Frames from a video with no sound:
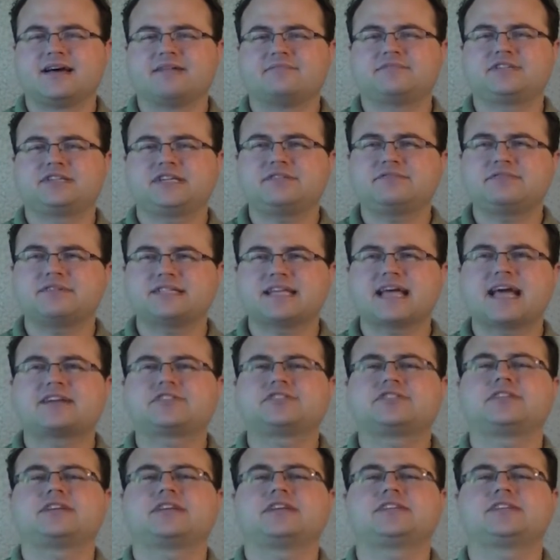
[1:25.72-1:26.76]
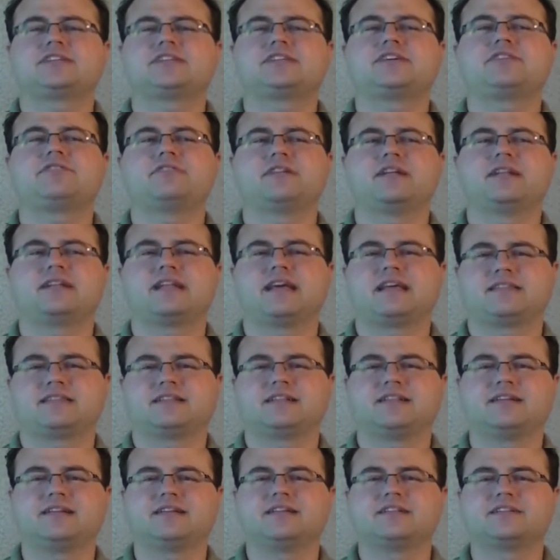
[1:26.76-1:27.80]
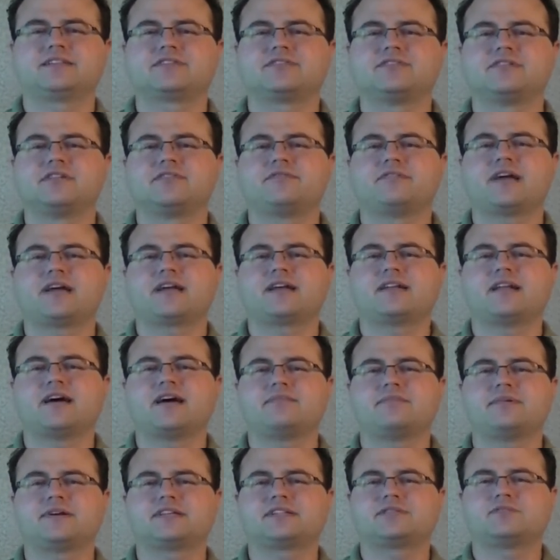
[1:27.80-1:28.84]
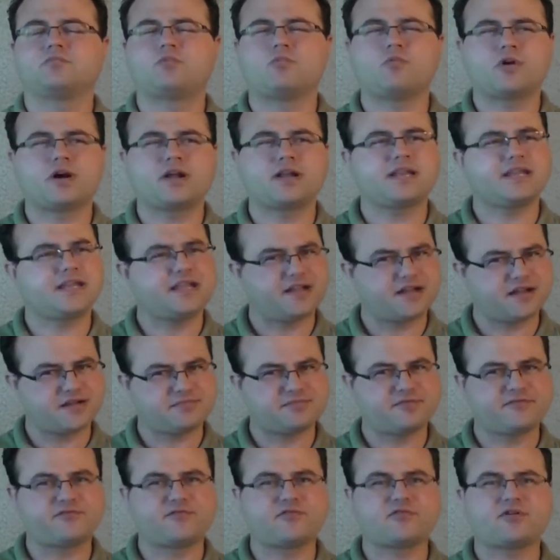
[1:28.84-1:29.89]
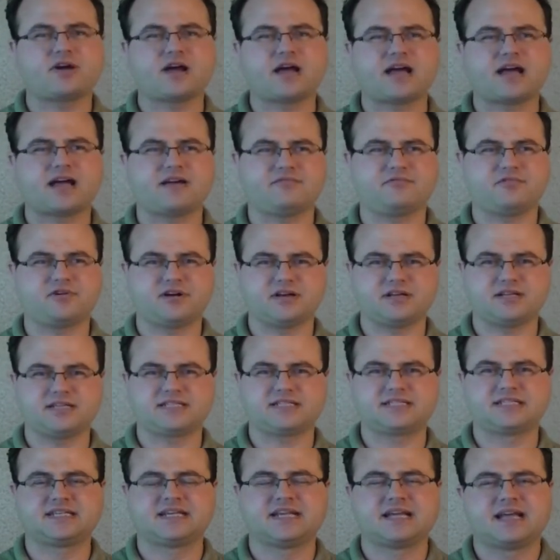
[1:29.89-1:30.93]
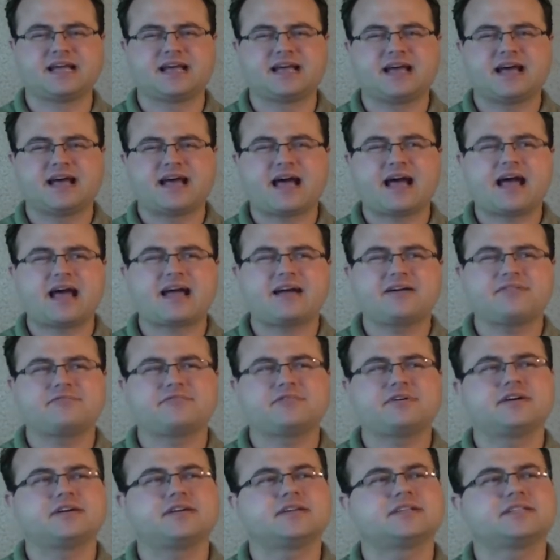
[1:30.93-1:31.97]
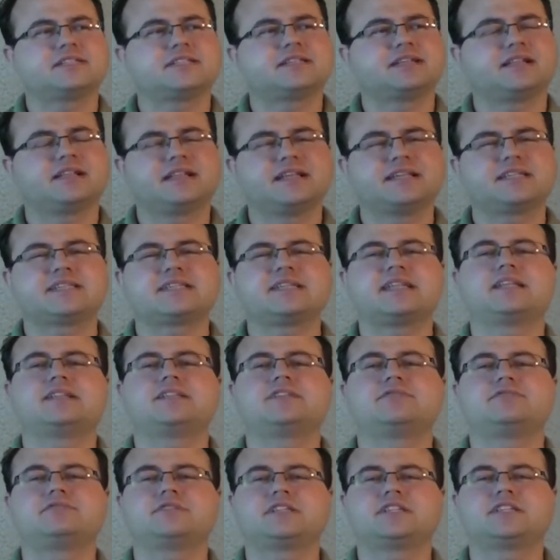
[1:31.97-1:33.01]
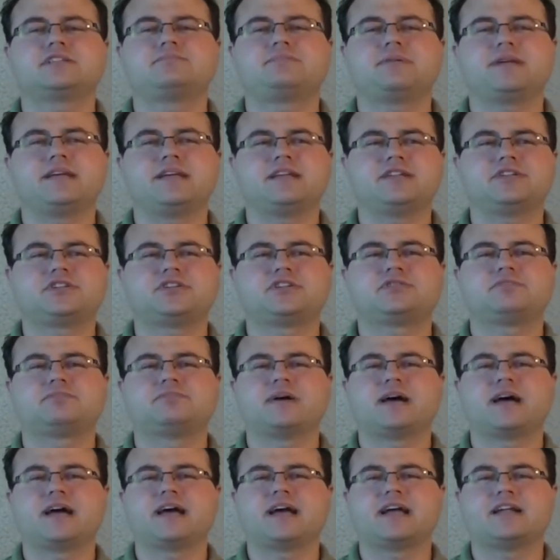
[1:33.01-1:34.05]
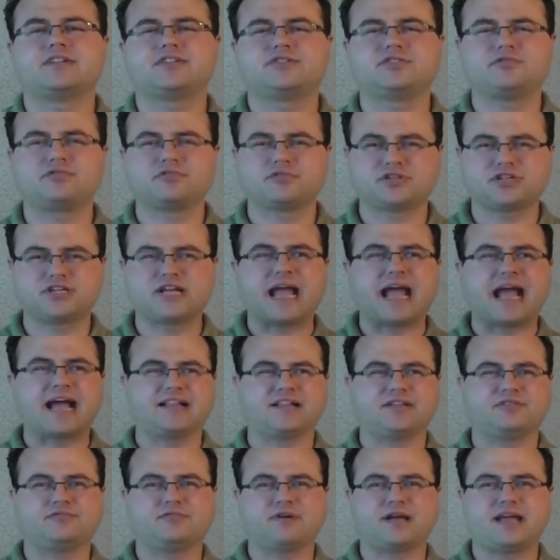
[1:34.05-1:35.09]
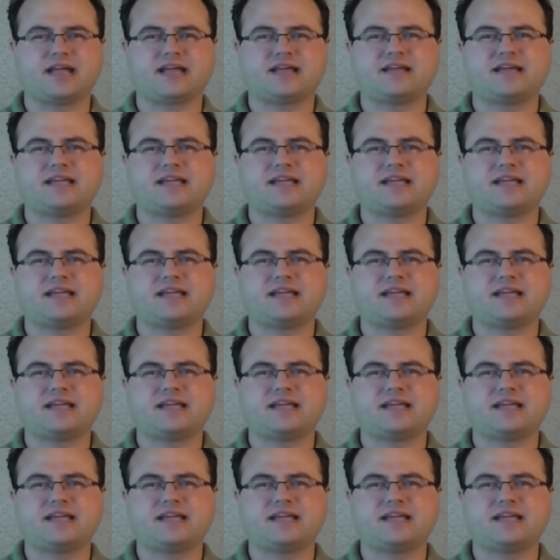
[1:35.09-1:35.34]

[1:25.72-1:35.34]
She was actually a student at the London School of Economics 1 year before I was. I was listening to a speech by George Galloway.